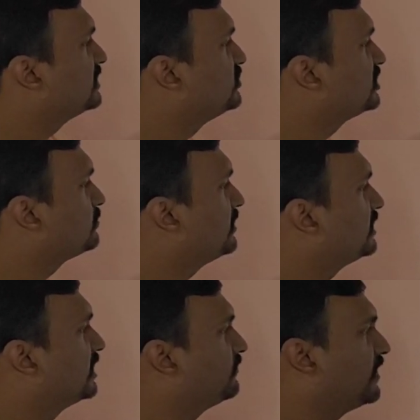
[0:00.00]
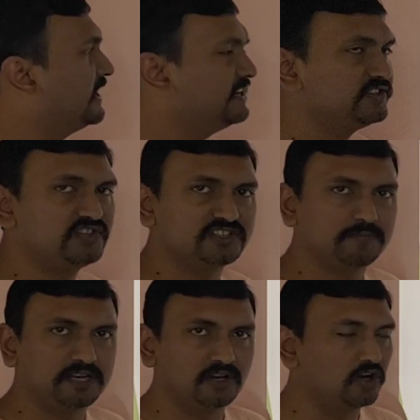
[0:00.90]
adjustment and fine adjustment